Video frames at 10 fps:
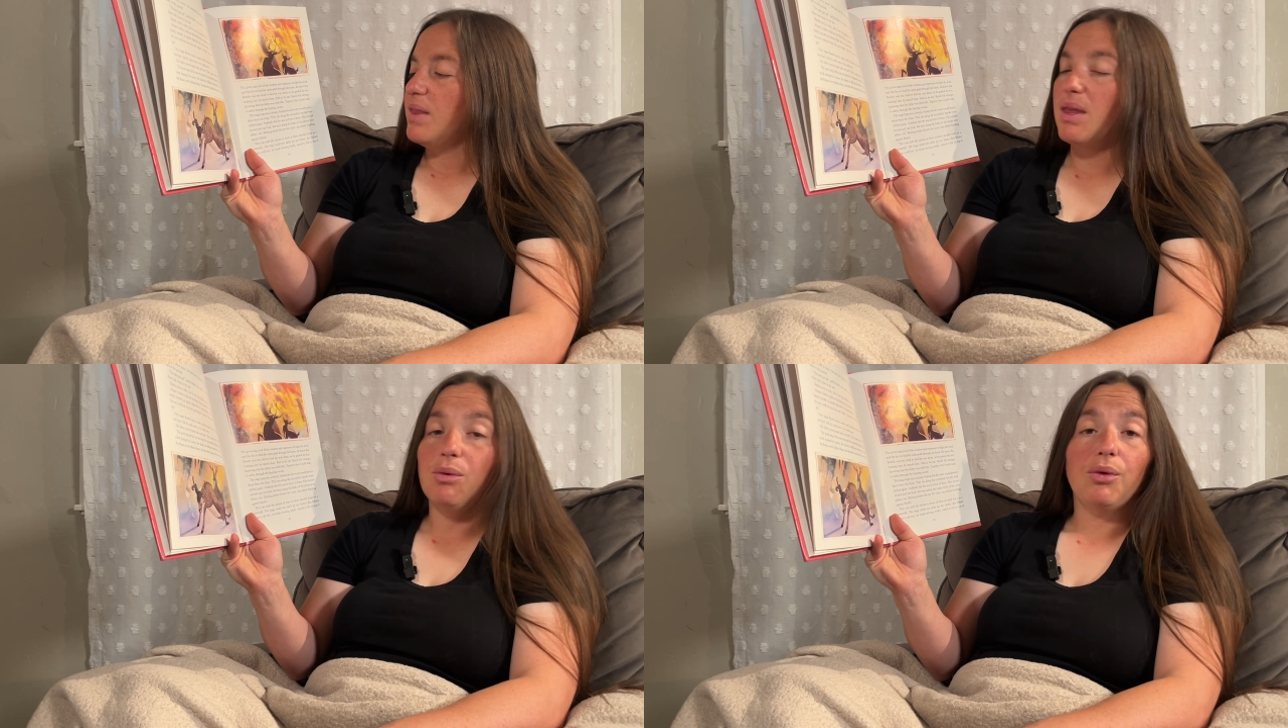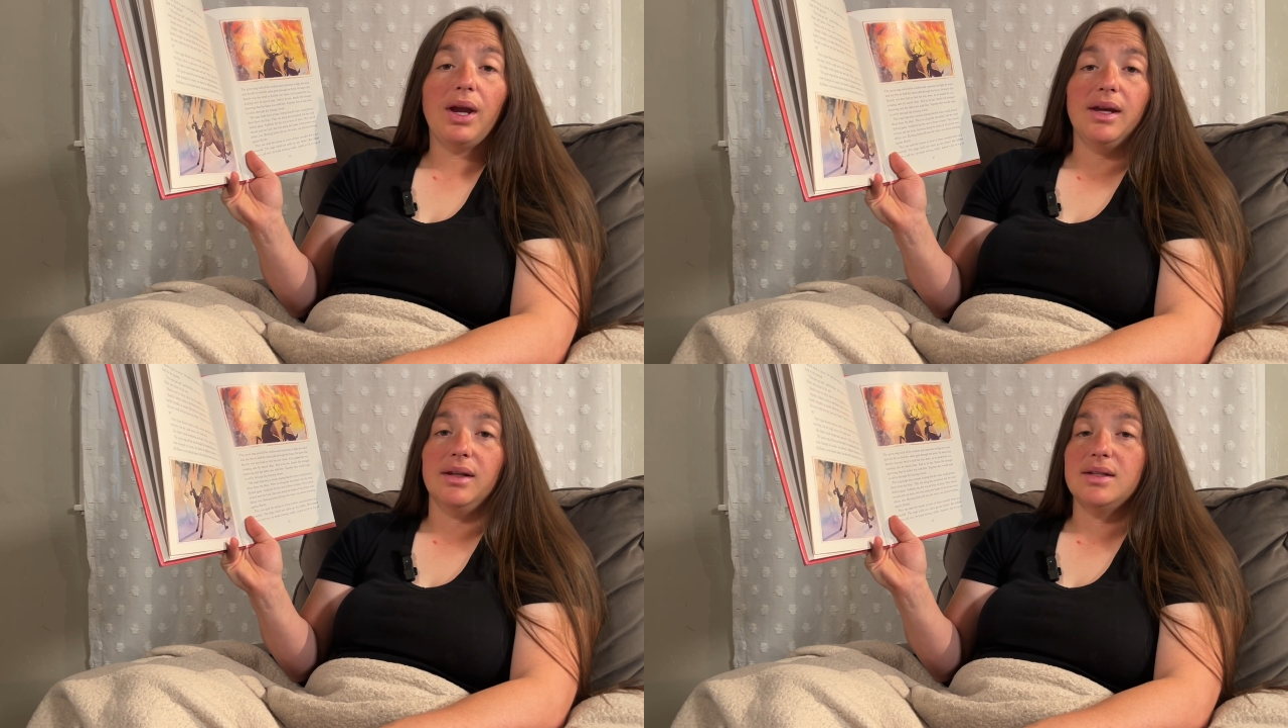They
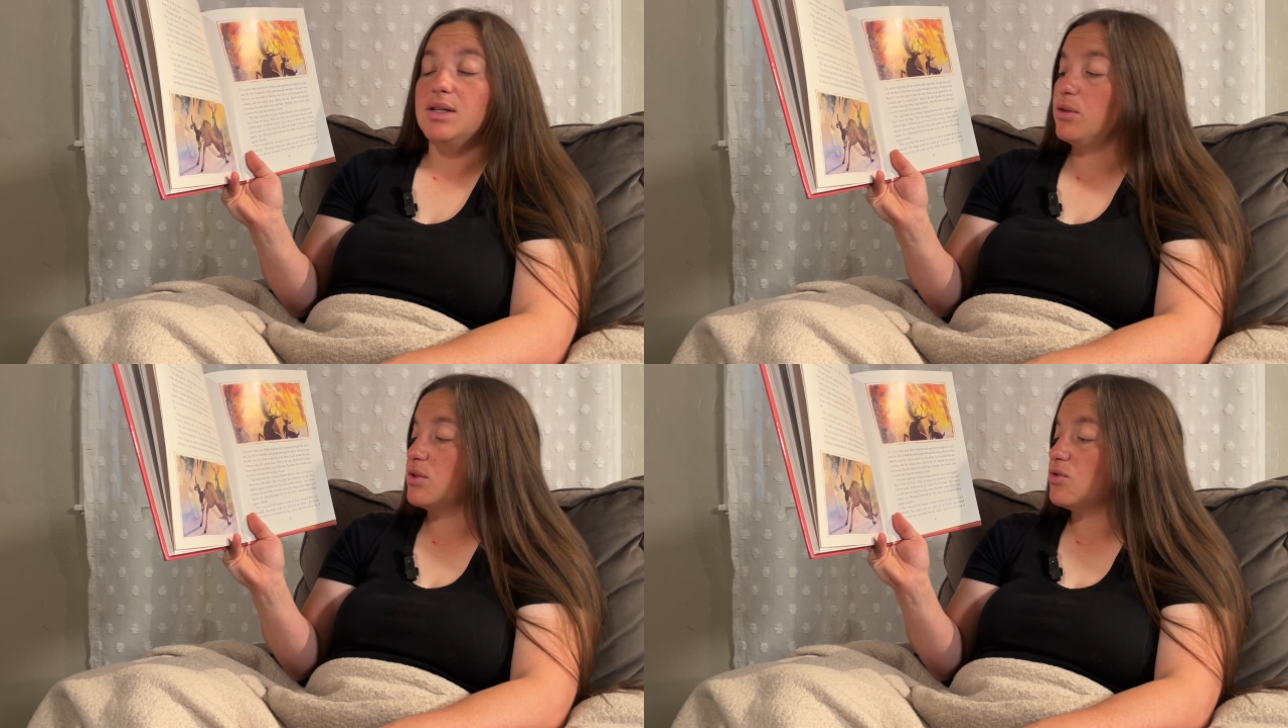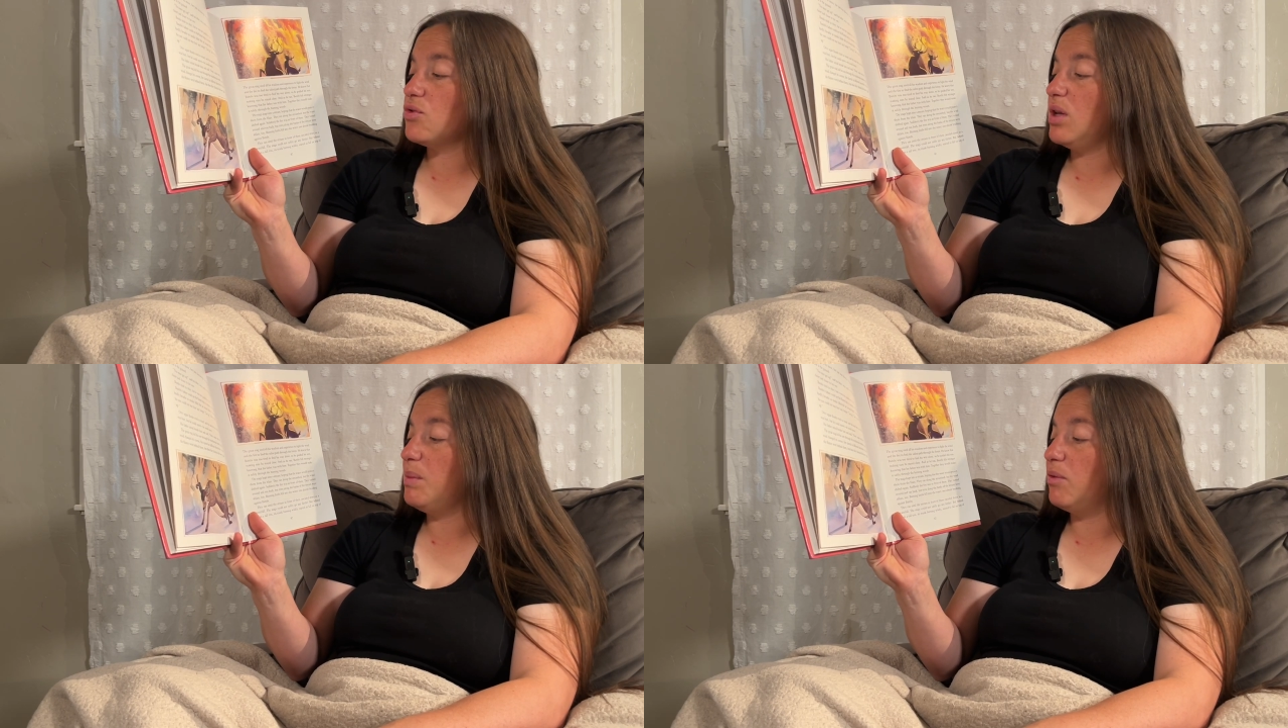ran until the
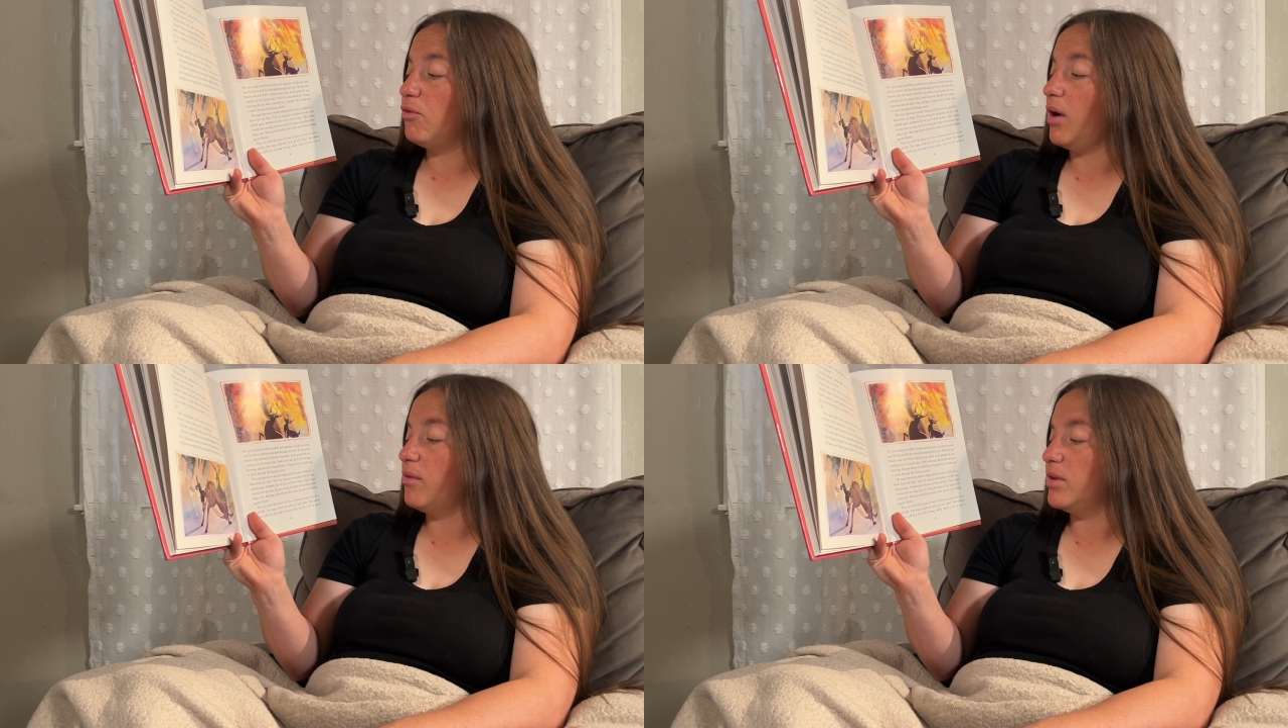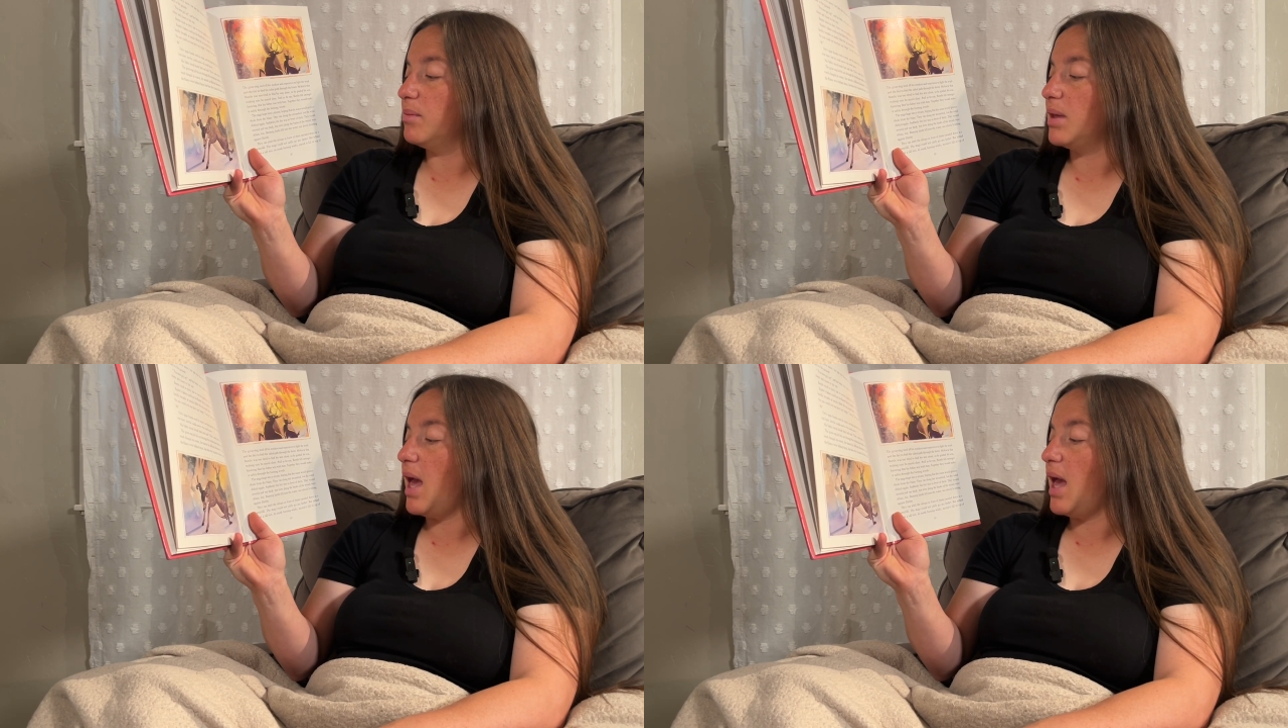stream in front of them